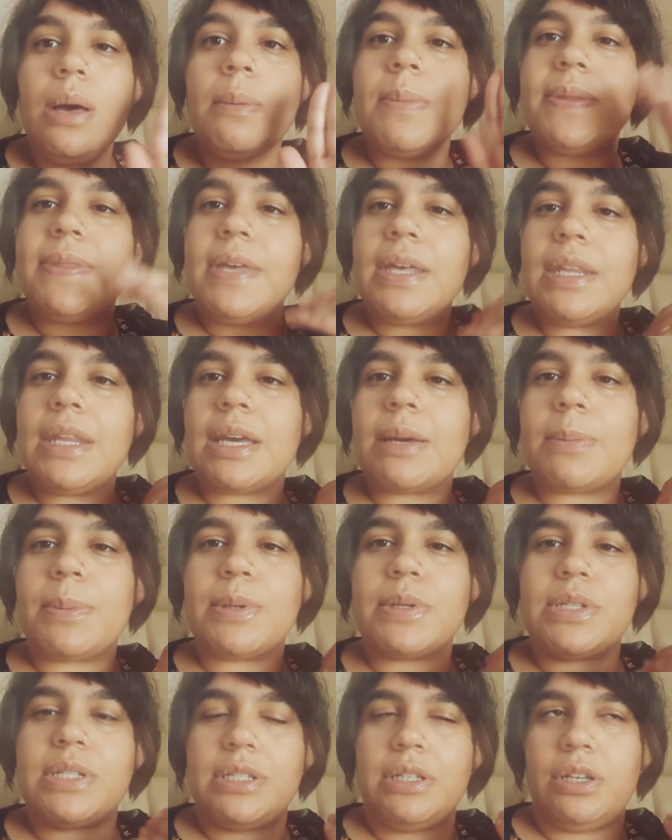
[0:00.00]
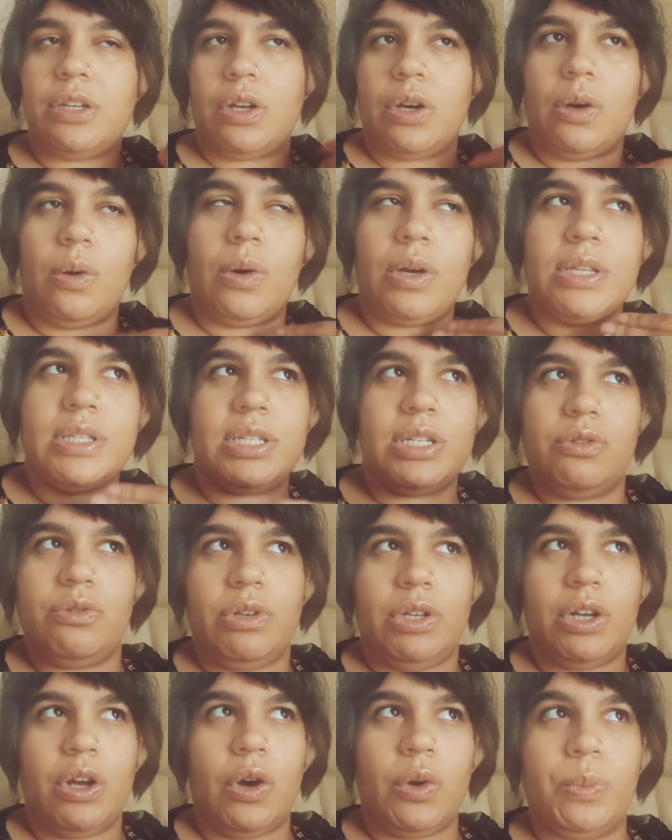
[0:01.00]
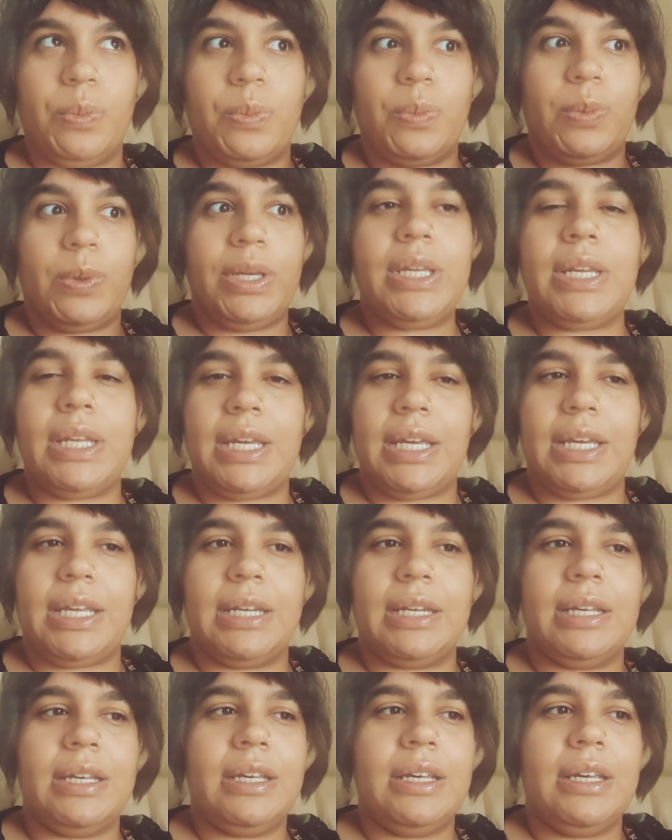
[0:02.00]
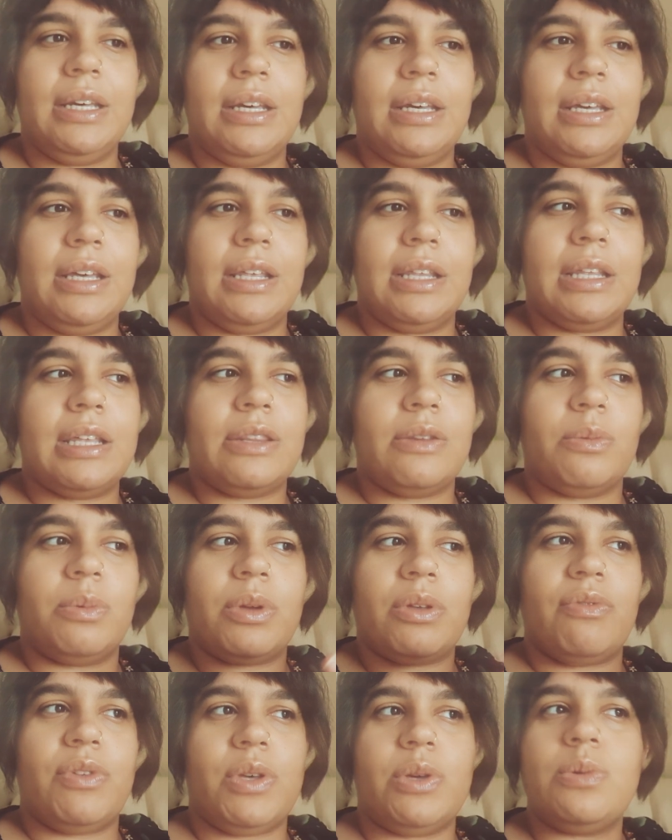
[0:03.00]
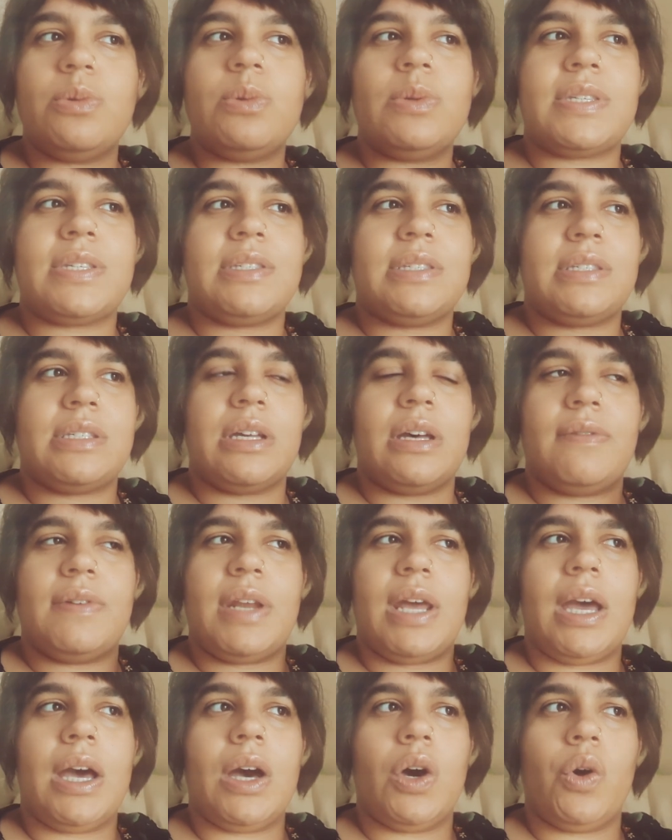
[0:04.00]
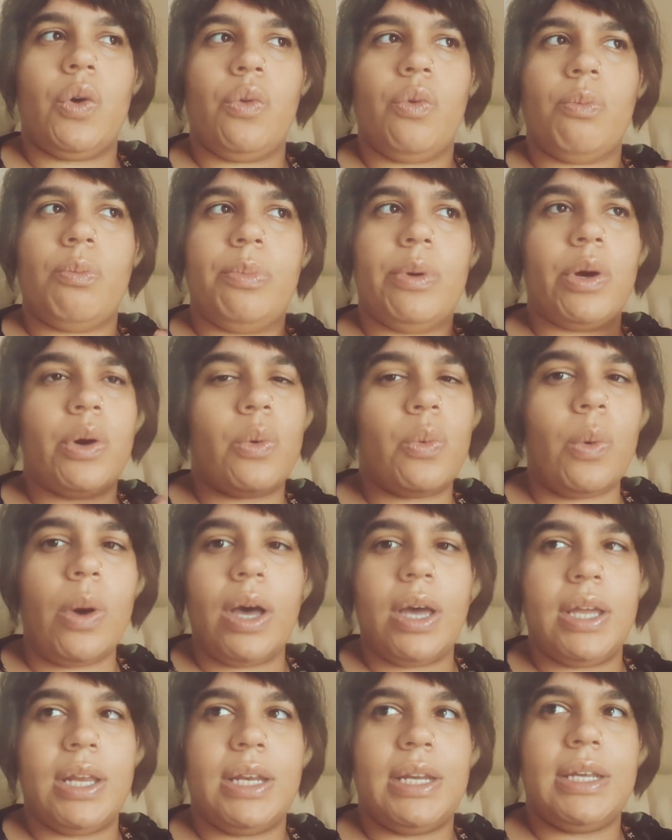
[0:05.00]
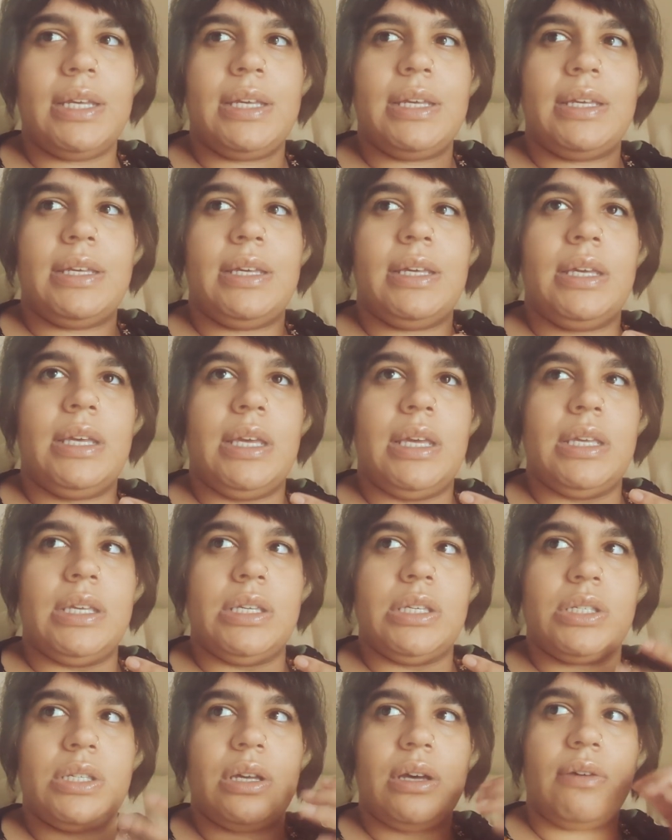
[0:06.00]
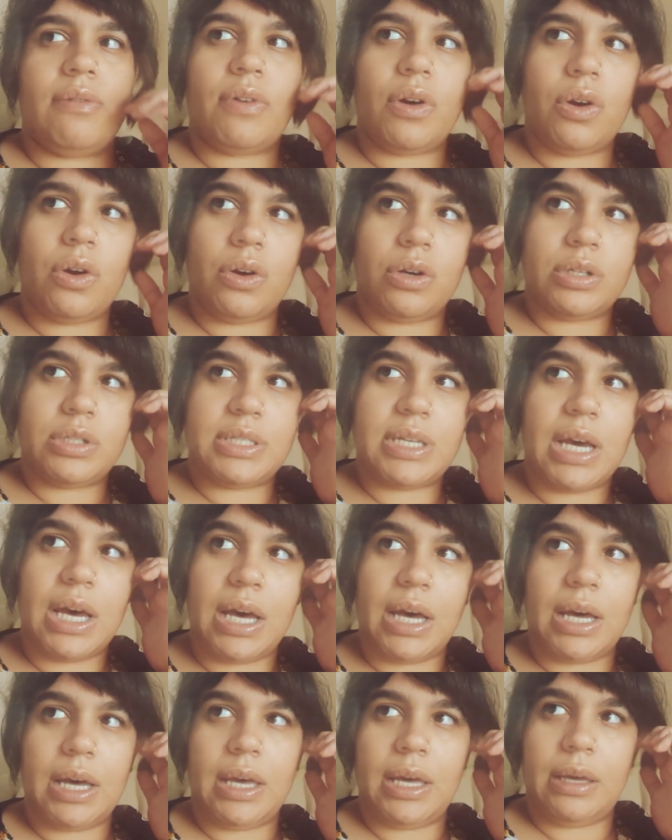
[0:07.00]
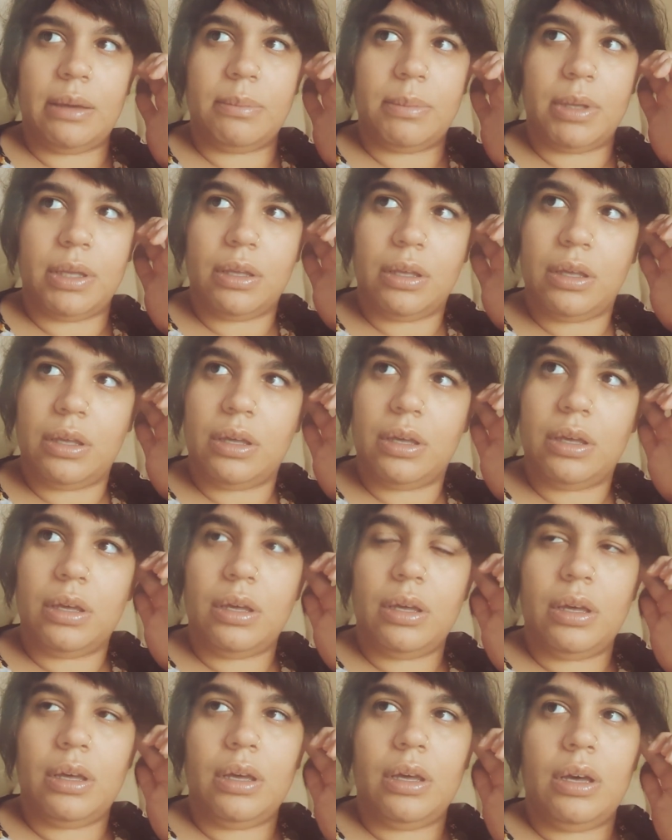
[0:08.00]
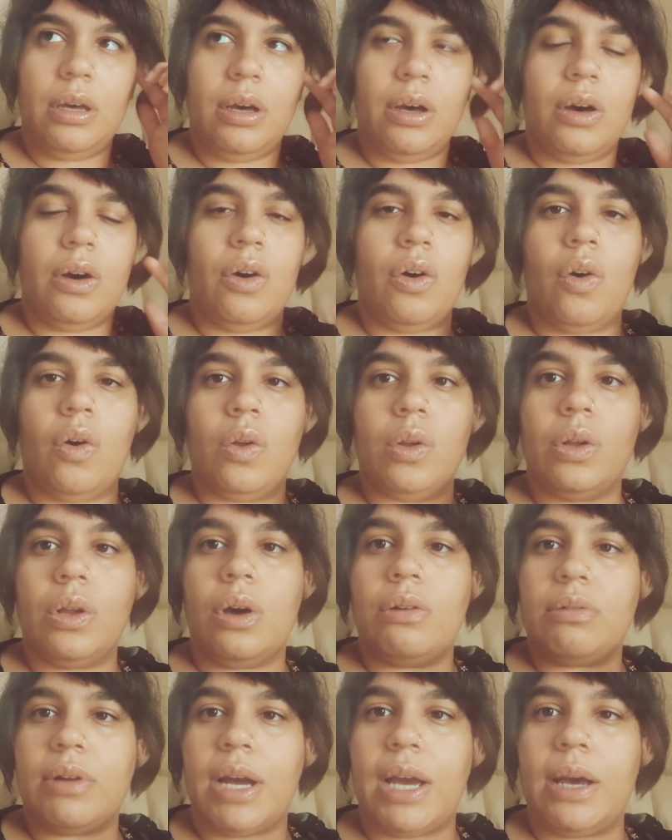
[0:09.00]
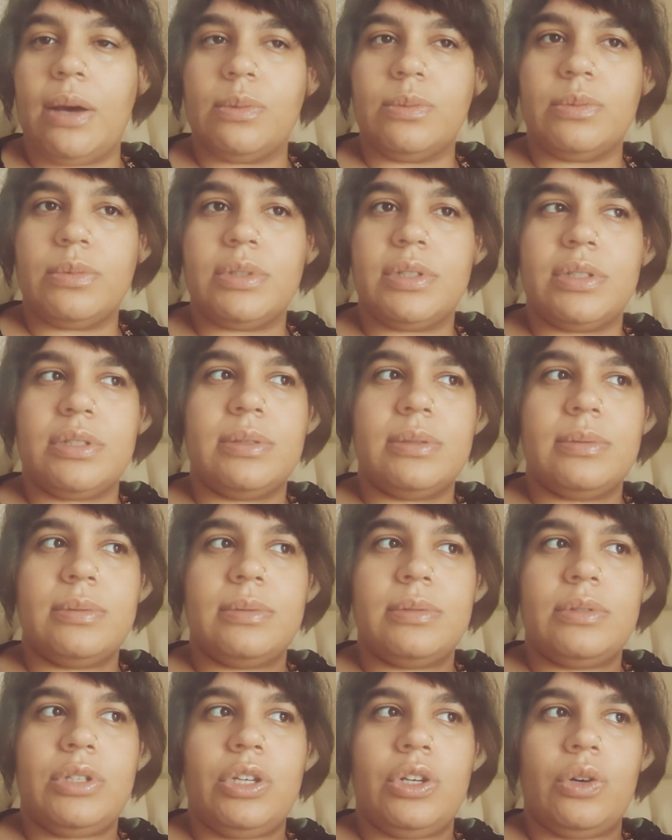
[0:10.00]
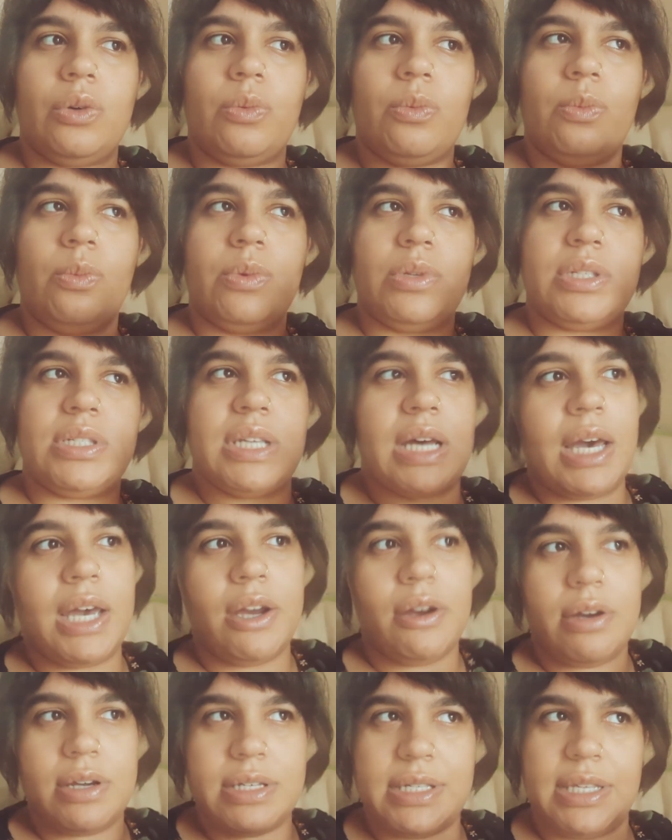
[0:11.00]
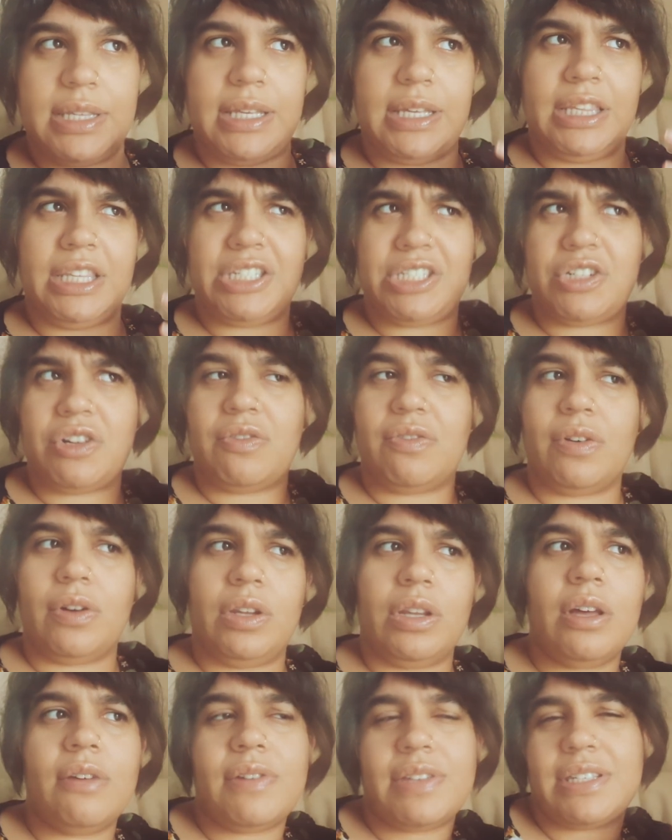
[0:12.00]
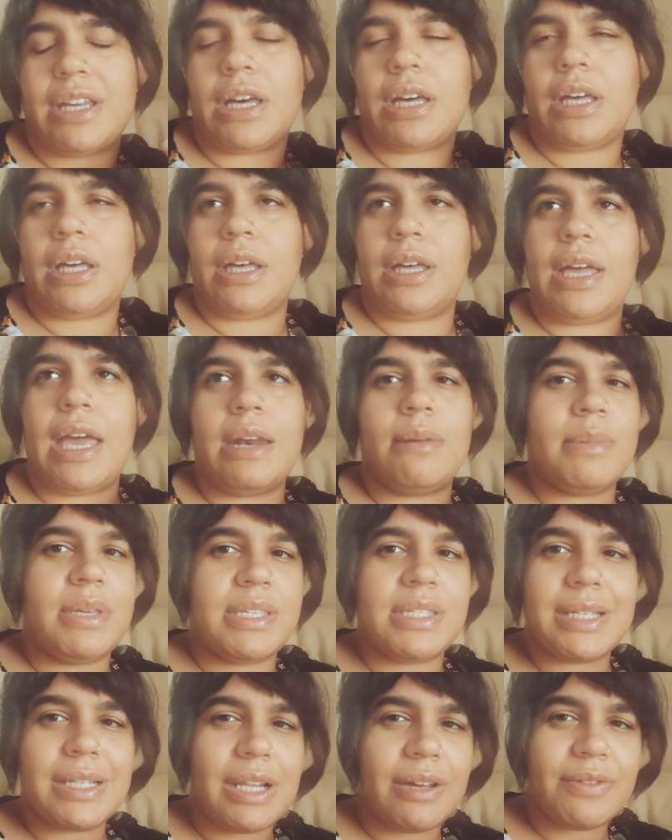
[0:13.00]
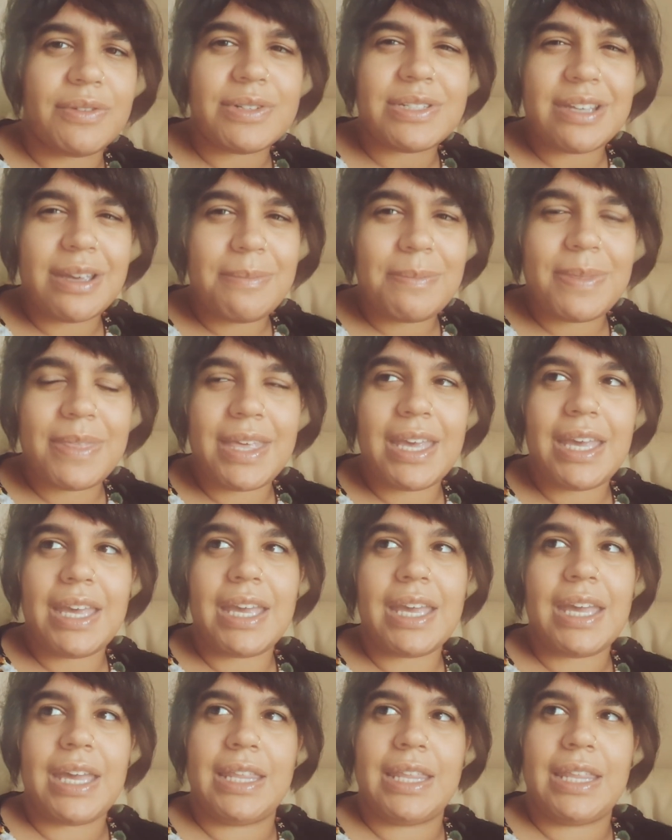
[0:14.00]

But then, like, you know, continuing on reading the reviews and stuff, and how book one is of her time all around, you know, the Cyrus, and they, they start falling in love. It's like a enemies to lovers type thing.